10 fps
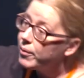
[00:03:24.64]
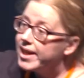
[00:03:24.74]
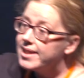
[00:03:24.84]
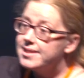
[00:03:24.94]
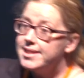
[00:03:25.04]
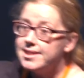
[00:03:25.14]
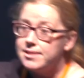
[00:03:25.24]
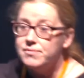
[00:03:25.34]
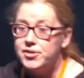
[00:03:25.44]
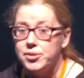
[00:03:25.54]
need a
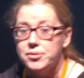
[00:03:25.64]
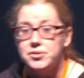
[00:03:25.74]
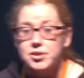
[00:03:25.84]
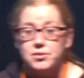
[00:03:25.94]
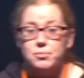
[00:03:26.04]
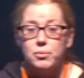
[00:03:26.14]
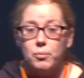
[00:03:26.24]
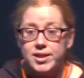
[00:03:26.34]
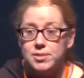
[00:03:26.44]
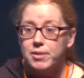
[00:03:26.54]
system view. So
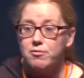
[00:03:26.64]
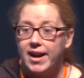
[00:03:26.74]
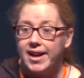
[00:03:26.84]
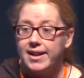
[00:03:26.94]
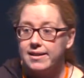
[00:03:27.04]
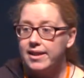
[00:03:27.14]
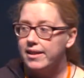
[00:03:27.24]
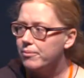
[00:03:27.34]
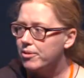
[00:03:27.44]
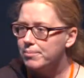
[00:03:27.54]
once we're running, I
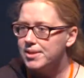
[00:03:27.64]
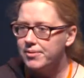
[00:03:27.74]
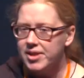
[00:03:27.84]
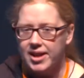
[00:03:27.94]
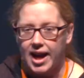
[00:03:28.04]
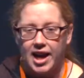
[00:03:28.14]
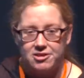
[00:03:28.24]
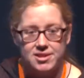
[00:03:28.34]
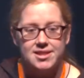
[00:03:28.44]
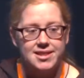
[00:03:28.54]
think we're up to something like
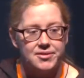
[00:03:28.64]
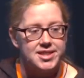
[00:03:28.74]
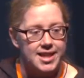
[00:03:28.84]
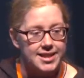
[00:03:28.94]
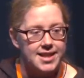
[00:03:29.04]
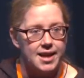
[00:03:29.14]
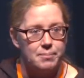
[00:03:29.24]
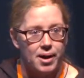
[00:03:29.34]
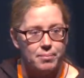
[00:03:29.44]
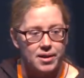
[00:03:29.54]
117 data
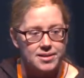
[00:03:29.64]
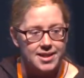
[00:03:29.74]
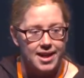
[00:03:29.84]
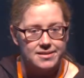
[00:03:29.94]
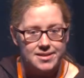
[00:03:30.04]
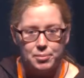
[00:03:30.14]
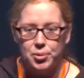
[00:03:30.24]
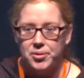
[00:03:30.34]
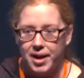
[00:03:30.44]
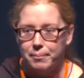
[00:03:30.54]
pipelines in our
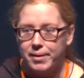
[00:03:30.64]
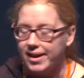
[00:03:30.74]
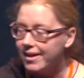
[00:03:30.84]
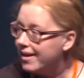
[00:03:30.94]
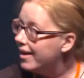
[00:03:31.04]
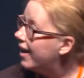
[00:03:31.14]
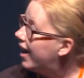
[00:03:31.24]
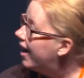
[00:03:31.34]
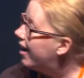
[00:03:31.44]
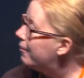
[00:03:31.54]
small company.
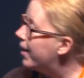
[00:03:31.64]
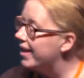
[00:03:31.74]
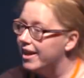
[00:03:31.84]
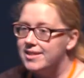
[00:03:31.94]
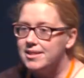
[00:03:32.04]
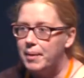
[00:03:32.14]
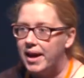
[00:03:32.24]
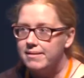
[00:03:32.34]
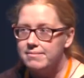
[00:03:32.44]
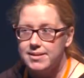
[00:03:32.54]
And there's
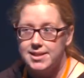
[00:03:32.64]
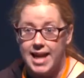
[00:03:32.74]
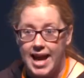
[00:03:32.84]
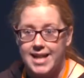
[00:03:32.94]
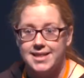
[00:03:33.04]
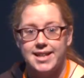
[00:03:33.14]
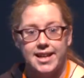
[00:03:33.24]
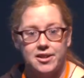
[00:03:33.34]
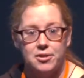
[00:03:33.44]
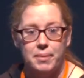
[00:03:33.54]
about 10
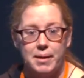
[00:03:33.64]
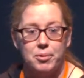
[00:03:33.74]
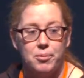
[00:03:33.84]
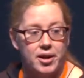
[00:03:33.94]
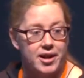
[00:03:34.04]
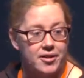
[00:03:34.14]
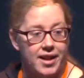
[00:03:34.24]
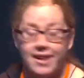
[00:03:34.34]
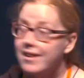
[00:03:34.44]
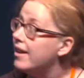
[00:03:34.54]
technical people working on that.